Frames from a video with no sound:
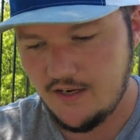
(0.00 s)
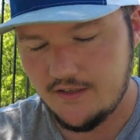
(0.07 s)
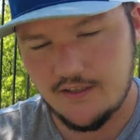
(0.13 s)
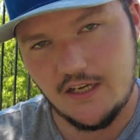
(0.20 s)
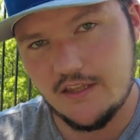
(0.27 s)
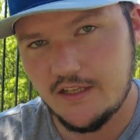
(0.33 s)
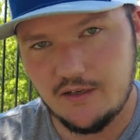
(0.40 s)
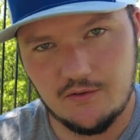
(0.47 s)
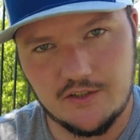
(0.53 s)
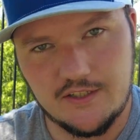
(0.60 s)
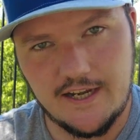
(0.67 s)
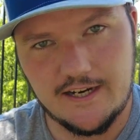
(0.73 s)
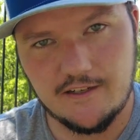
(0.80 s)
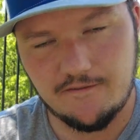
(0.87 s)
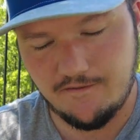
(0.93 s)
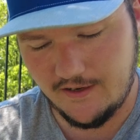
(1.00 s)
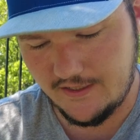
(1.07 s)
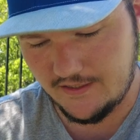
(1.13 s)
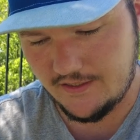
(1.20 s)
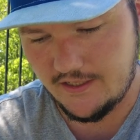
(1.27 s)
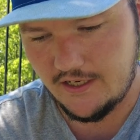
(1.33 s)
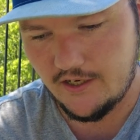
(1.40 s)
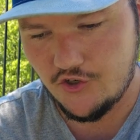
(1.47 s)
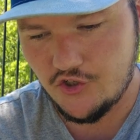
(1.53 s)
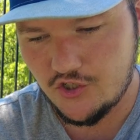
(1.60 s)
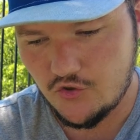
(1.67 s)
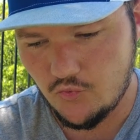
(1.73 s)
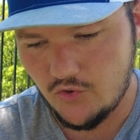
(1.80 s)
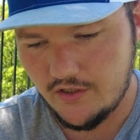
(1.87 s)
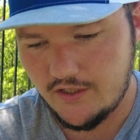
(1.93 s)
Nothing was sacrificed there,
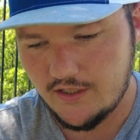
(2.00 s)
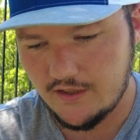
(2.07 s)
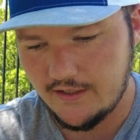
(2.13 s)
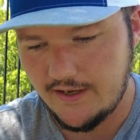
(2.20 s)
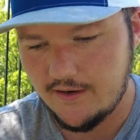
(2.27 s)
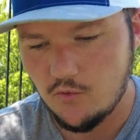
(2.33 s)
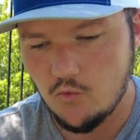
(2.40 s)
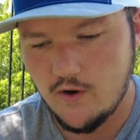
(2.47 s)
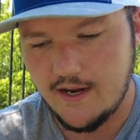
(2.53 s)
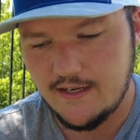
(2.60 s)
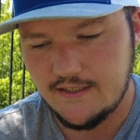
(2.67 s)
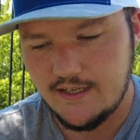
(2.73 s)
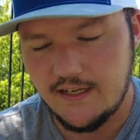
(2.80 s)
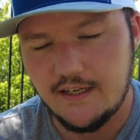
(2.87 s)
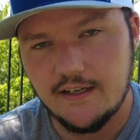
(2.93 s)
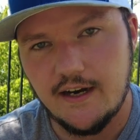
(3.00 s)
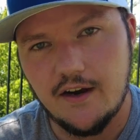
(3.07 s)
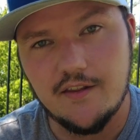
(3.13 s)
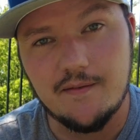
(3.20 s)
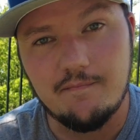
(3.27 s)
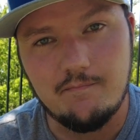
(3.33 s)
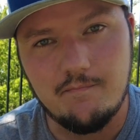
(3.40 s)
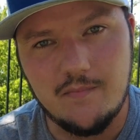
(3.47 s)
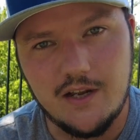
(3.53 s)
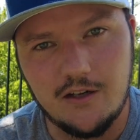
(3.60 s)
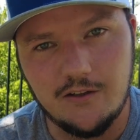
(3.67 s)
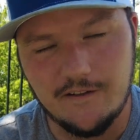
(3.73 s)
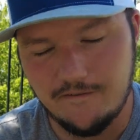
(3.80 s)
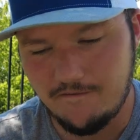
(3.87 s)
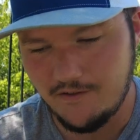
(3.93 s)
just really a lot of weight taken out of the
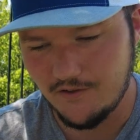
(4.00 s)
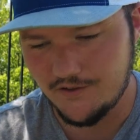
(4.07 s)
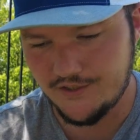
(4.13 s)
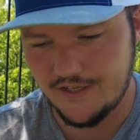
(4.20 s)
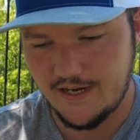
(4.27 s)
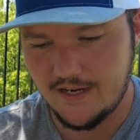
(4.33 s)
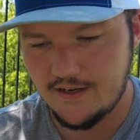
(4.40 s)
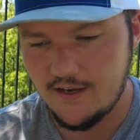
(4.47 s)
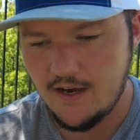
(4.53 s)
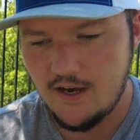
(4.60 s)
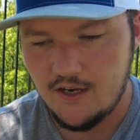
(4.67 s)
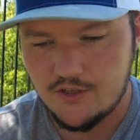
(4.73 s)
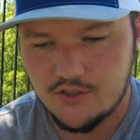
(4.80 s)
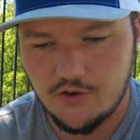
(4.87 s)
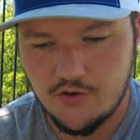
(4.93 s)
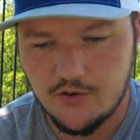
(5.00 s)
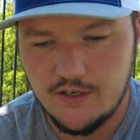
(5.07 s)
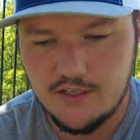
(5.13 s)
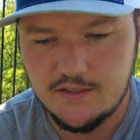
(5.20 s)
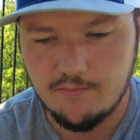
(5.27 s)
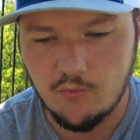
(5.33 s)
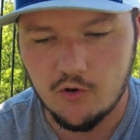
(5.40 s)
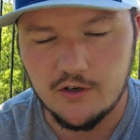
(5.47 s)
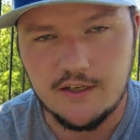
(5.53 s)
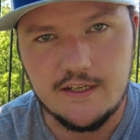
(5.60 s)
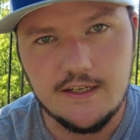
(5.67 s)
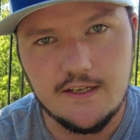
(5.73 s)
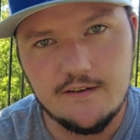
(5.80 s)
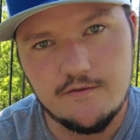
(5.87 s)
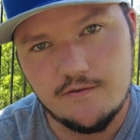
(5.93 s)
middle, it feels like. So there is more
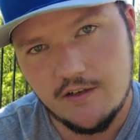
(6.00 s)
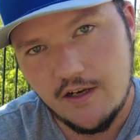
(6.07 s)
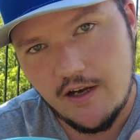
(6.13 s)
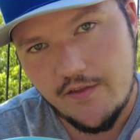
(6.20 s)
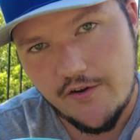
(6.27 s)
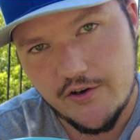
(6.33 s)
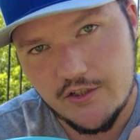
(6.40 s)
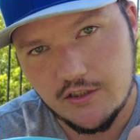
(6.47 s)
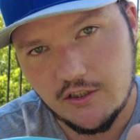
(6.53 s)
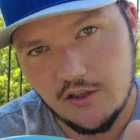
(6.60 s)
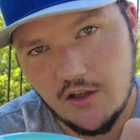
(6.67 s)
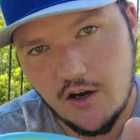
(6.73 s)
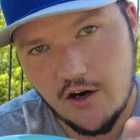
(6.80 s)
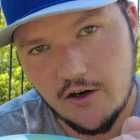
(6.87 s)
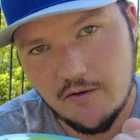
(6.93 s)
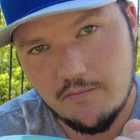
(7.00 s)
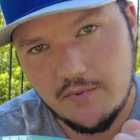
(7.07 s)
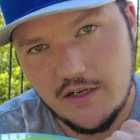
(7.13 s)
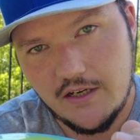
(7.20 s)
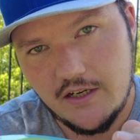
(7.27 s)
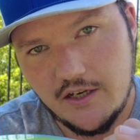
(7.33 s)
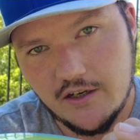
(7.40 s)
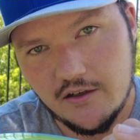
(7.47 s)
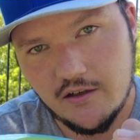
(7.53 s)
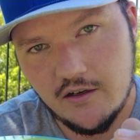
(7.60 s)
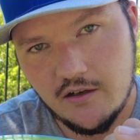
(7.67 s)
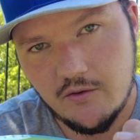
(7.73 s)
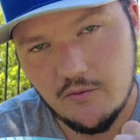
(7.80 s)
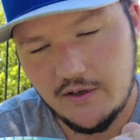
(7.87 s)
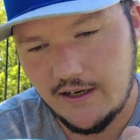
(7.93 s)
give. There's a little heartbeat here
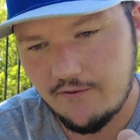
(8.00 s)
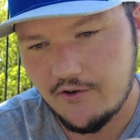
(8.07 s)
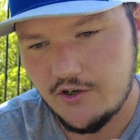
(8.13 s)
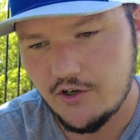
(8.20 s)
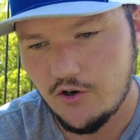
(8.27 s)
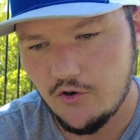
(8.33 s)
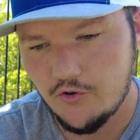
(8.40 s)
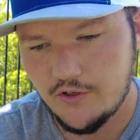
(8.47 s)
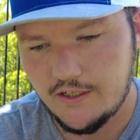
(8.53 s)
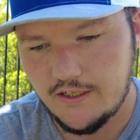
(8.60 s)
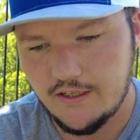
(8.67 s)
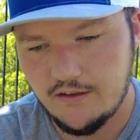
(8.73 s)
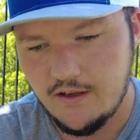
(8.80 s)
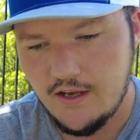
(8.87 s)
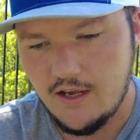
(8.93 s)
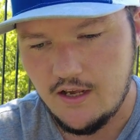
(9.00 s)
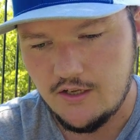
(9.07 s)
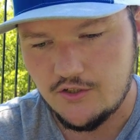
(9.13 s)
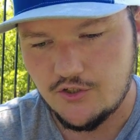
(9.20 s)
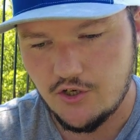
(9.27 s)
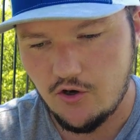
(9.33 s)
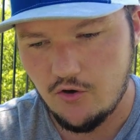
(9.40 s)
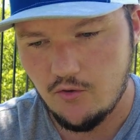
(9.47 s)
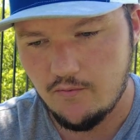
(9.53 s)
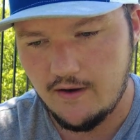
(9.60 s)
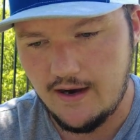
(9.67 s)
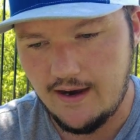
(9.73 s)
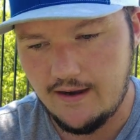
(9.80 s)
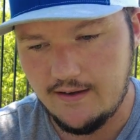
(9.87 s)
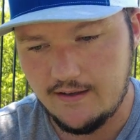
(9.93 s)
whenever you're holding it. So
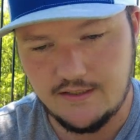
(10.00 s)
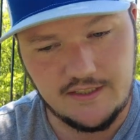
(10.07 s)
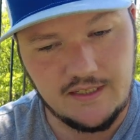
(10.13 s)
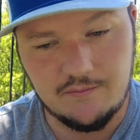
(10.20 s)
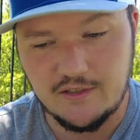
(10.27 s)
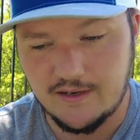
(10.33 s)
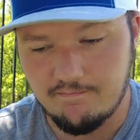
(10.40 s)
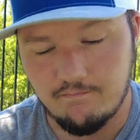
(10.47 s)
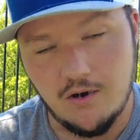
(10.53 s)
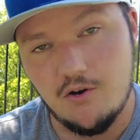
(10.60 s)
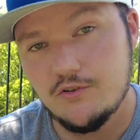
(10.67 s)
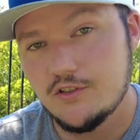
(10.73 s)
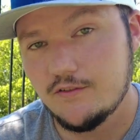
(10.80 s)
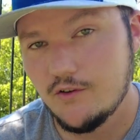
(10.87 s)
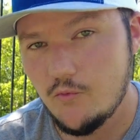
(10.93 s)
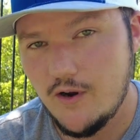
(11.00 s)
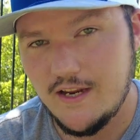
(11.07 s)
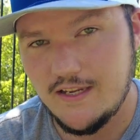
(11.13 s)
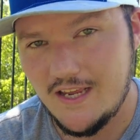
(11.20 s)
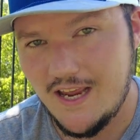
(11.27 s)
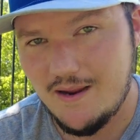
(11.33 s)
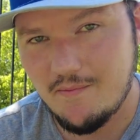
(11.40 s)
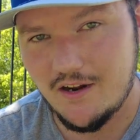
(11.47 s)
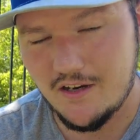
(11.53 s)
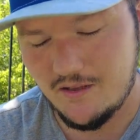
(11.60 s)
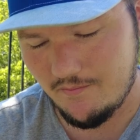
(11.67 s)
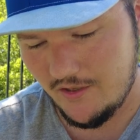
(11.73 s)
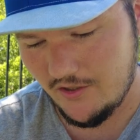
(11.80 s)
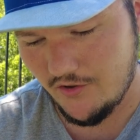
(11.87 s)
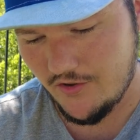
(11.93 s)
it seems like most of the weight came out of the
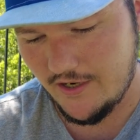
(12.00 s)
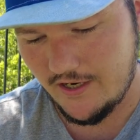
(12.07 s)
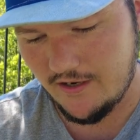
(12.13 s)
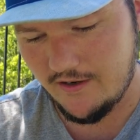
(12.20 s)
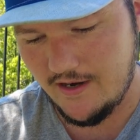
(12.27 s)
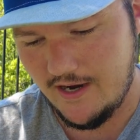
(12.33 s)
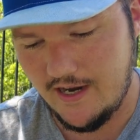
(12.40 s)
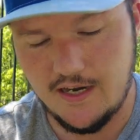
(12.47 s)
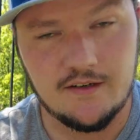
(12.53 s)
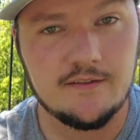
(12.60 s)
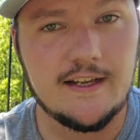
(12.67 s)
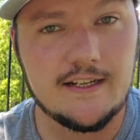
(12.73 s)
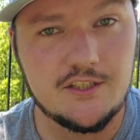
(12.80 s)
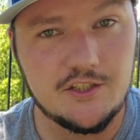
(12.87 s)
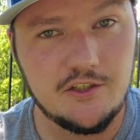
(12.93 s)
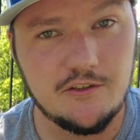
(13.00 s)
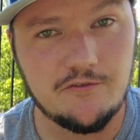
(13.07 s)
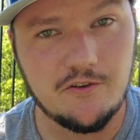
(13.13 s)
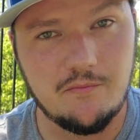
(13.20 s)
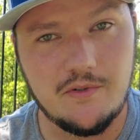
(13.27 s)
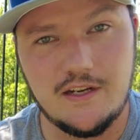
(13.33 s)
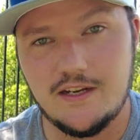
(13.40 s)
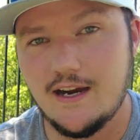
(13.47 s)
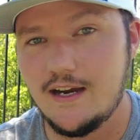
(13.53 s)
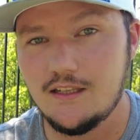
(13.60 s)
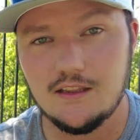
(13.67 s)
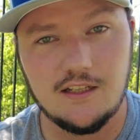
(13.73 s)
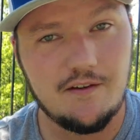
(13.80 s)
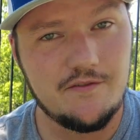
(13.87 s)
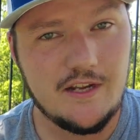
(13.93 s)
middle there, and that's good for me. I
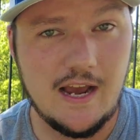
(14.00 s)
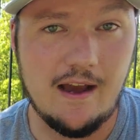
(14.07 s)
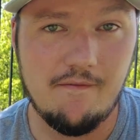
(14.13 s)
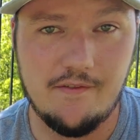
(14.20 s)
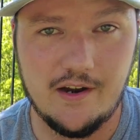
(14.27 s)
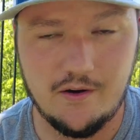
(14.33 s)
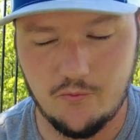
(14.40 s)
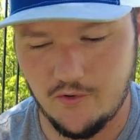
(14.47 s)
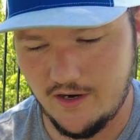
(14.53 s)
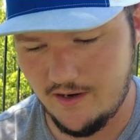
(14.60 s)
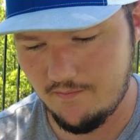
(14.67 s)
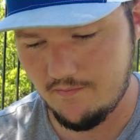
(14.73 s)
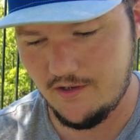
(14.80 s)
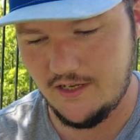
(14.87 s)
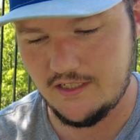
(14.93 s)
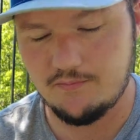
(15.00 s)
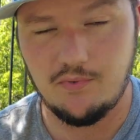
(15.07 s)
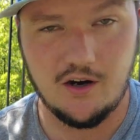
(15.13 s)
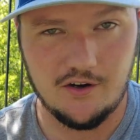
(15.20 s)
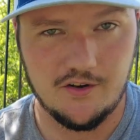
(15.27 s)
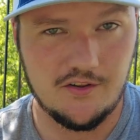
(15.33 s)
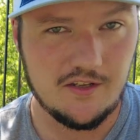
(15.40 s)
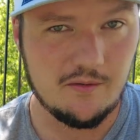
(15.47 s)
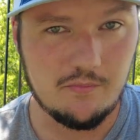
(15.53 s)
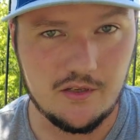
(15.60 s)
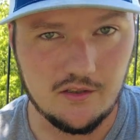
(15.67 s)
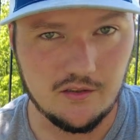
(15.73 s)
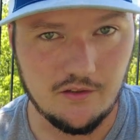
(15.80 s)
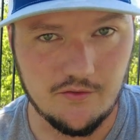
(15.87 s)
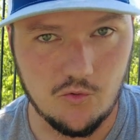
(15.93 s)
love to have that rim. It's part of the
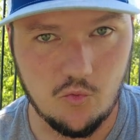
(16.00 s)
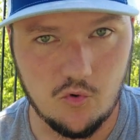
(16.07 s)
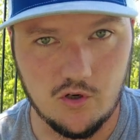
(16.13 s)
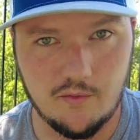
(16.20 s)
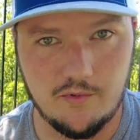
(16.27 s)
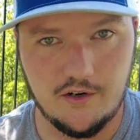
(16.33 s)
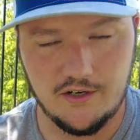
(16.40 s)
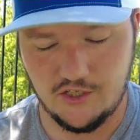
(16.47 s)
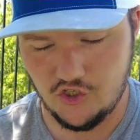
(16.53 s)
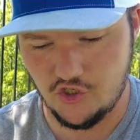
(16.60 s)
appeal of the Warbird in